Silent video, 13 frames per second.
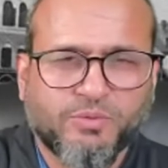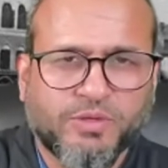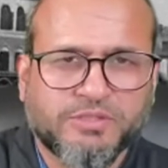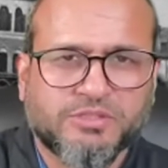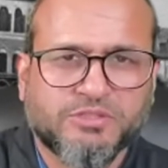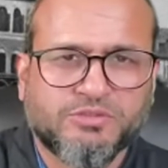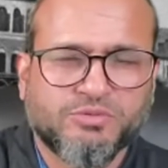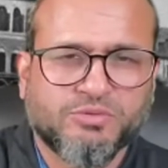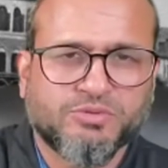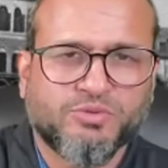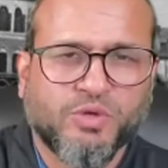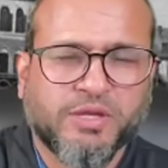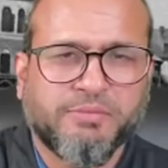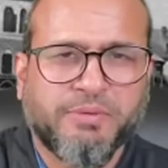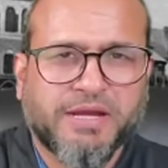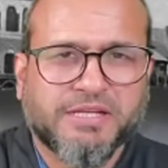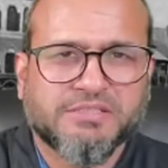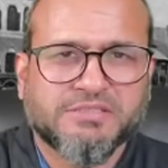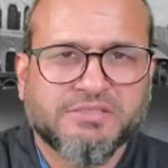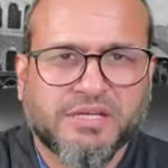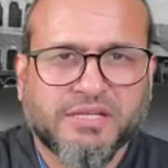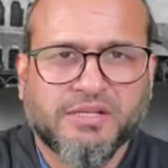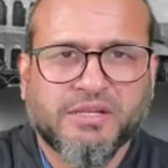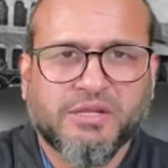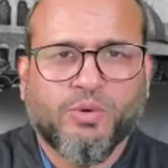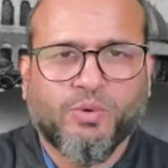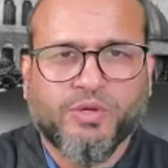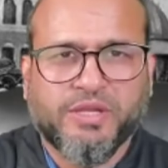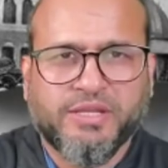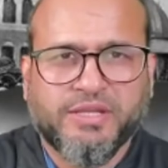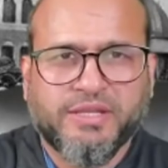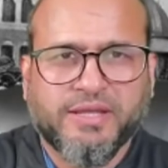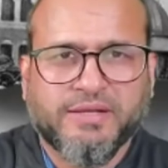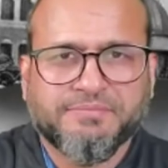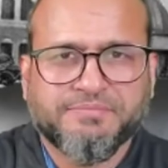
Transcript: whether to join Pakistan or India.